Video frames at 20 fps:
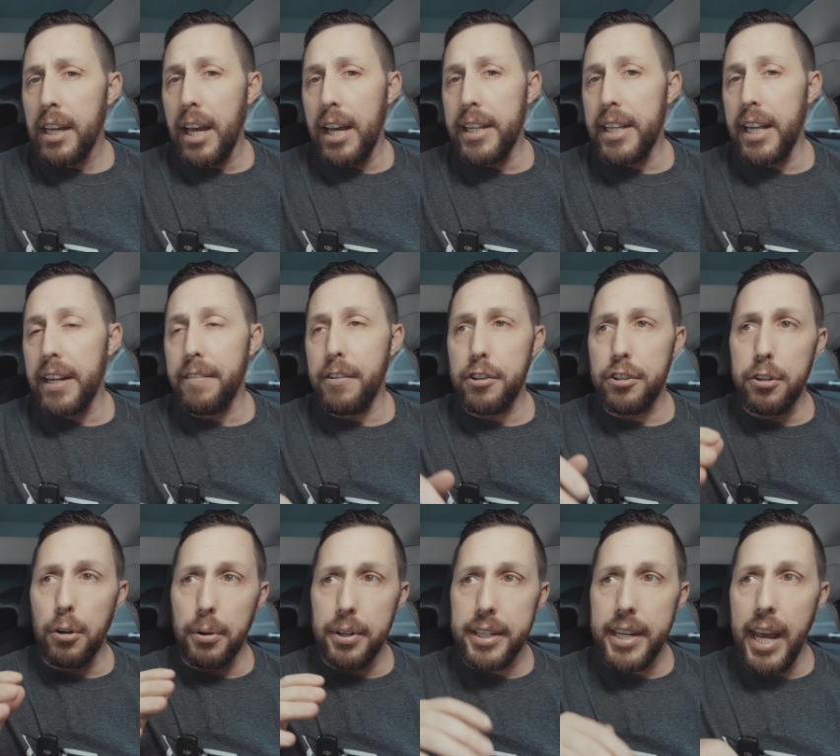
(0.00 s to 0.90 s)
And then if you
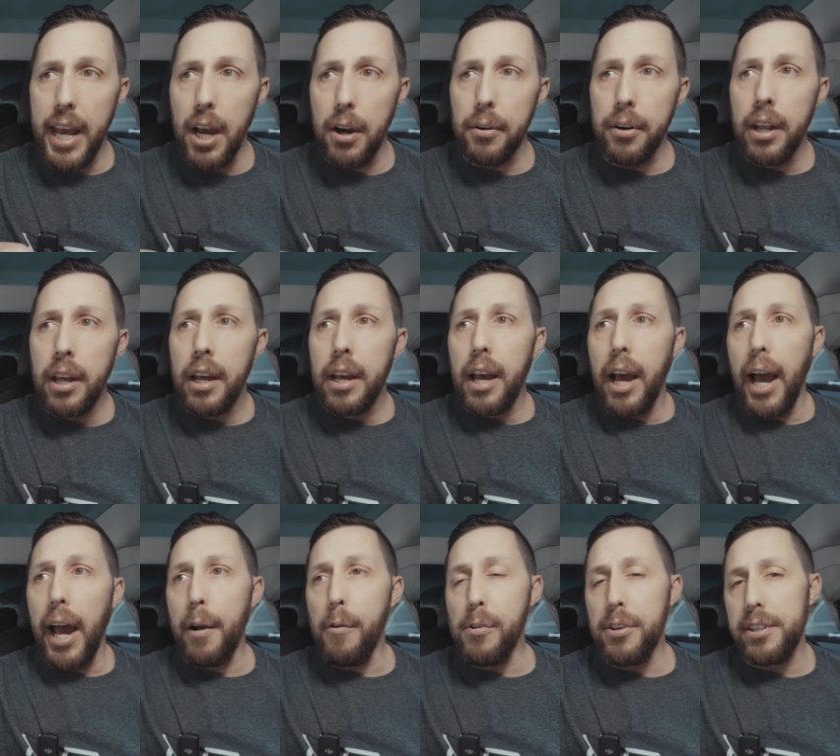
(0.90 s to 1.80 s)
slow it down,
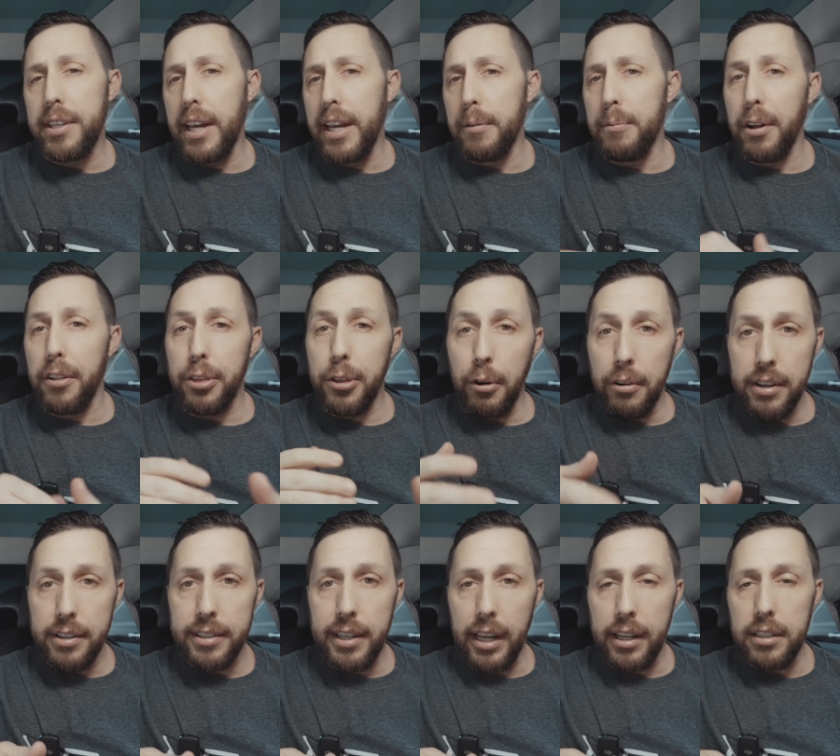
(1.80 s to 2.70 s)
I was getting about
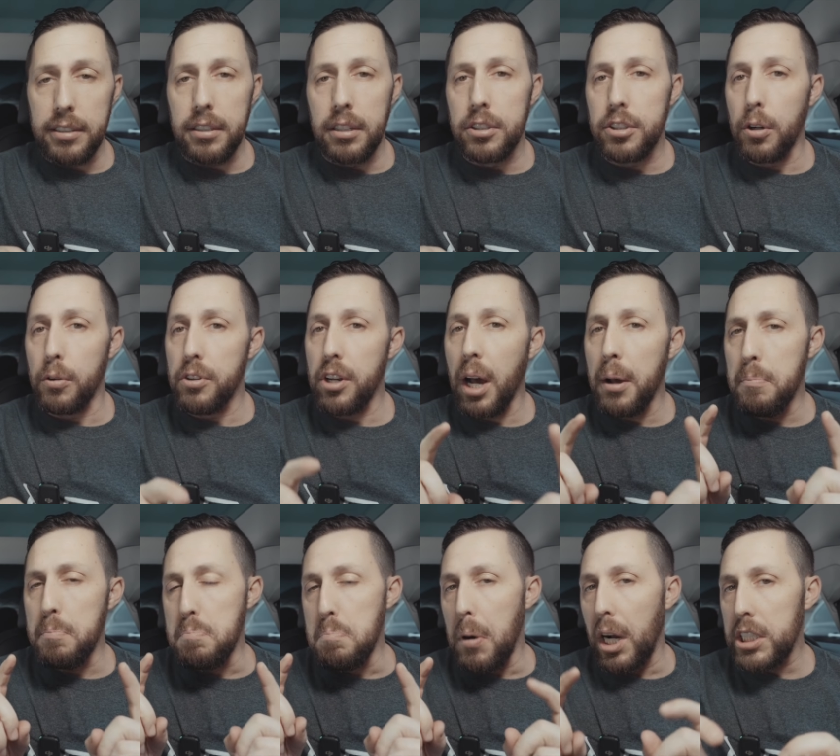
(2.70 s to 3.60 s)
30 seconds. So
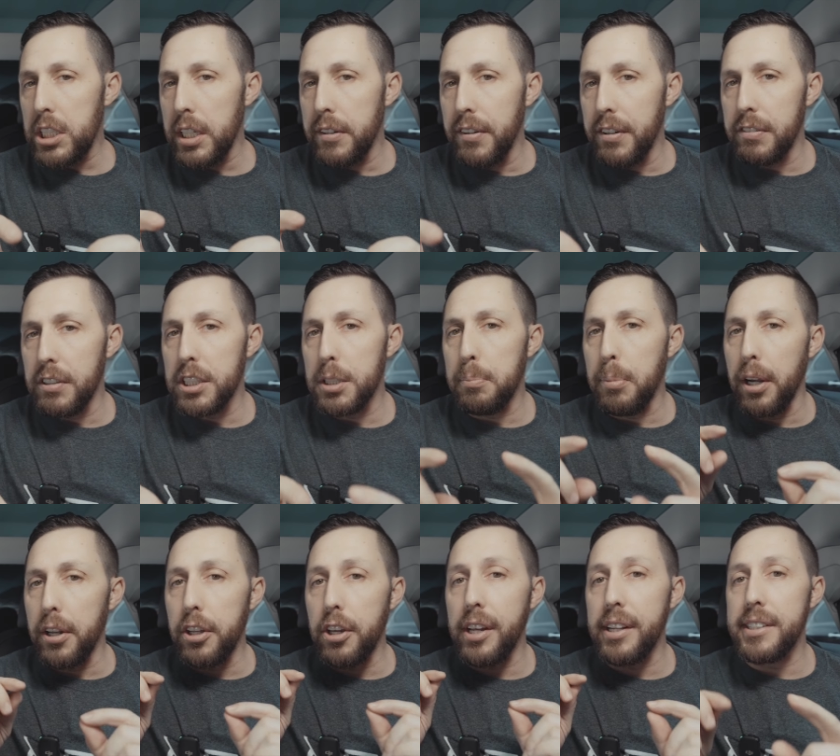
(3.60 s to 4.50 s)
not much of a difference,
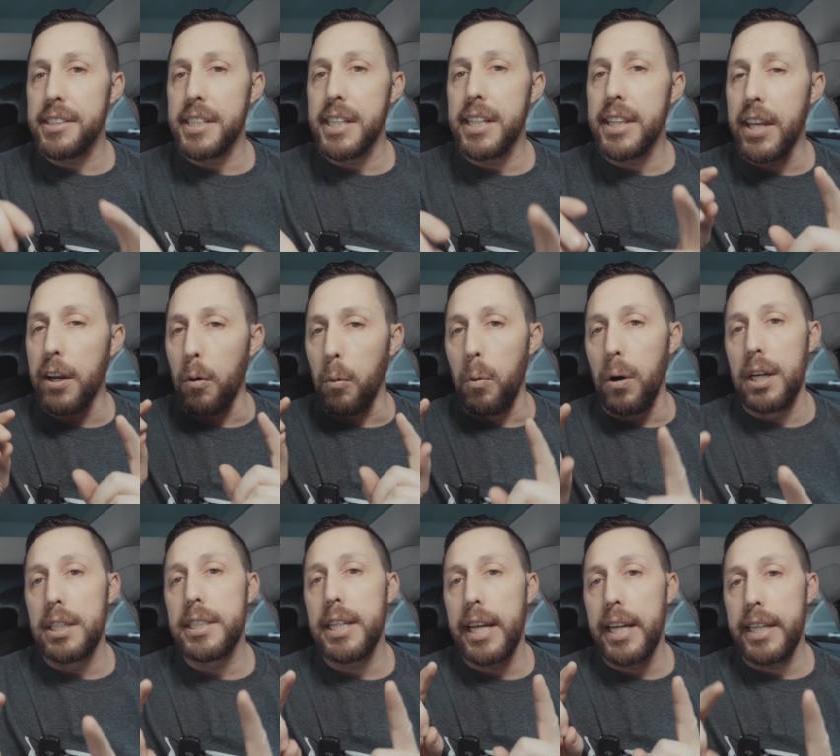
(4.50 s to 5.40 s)
but you can see there
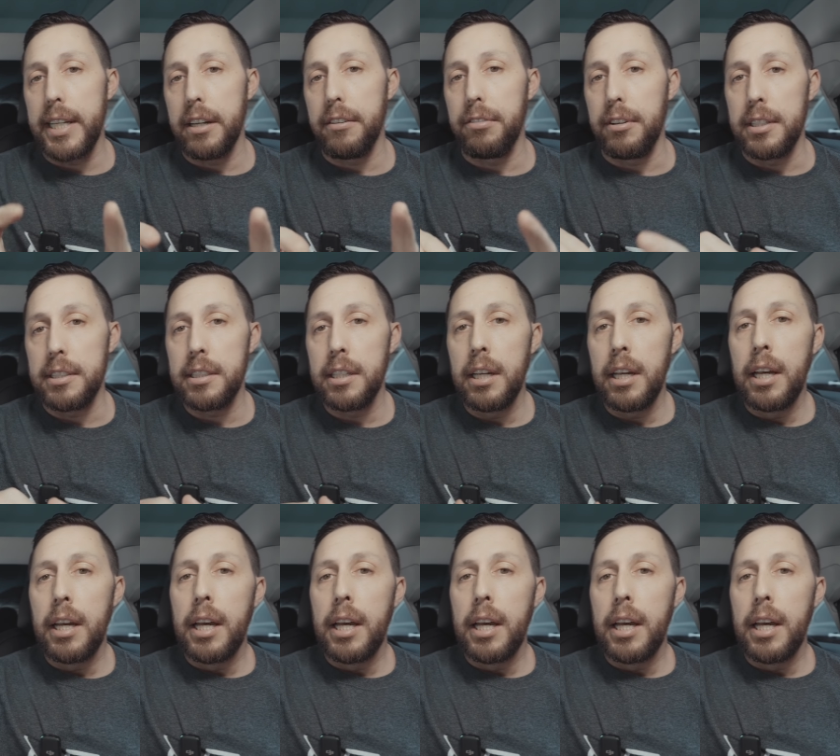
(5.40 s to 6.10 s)
was a difference.